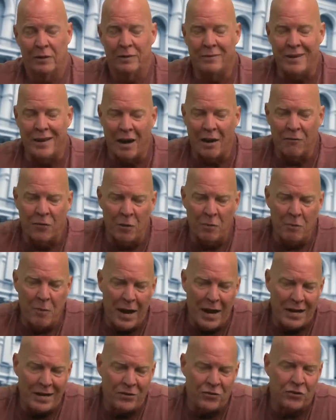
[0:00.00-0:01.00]

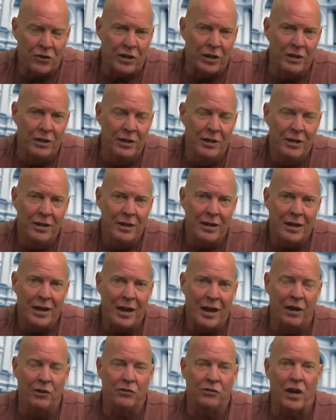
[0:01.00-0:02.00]
Defamation
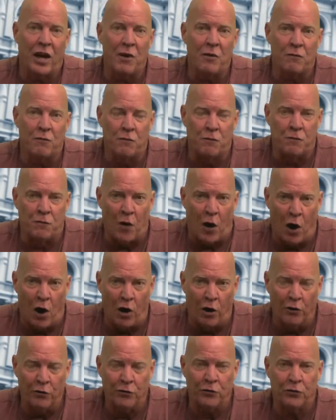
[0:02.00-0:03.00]
is a
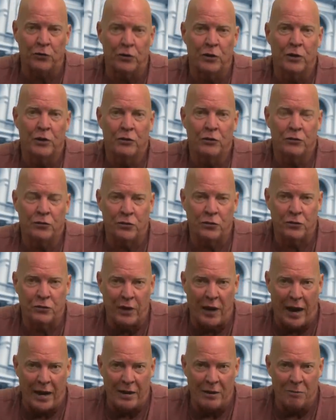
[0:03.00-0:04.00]
false
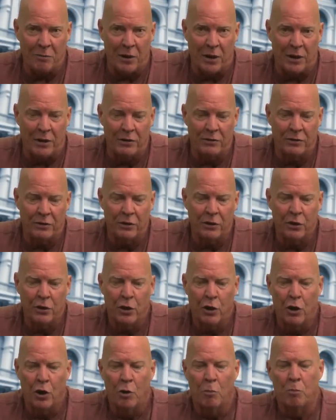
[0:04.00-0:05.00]
statement
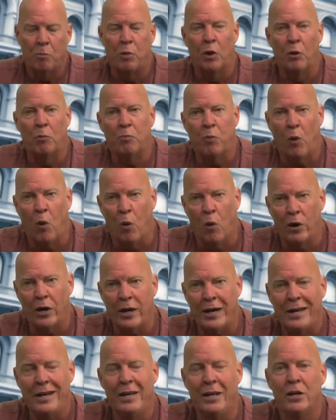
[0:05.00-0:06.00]

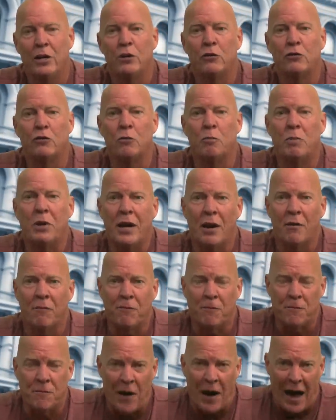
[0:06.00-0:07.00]
purporting to be a
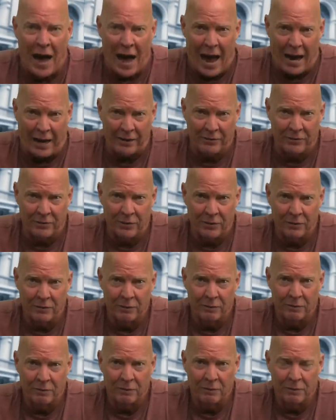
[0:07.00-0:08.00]
fact.
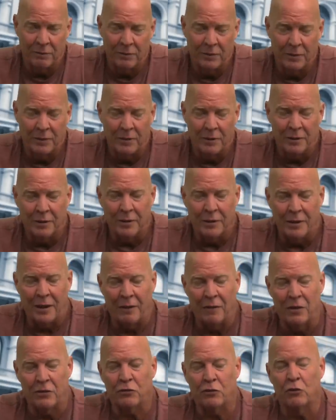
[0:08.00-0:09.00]
Now,
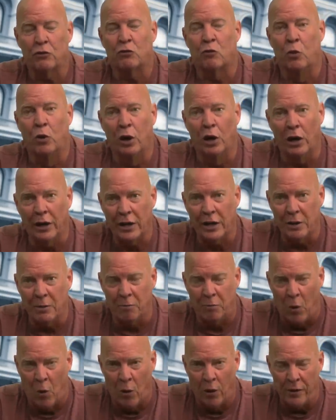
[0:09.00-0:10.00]
this is really
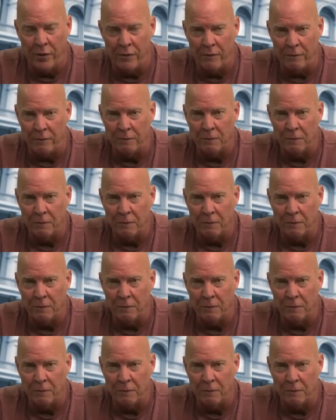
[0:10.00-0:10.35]
important.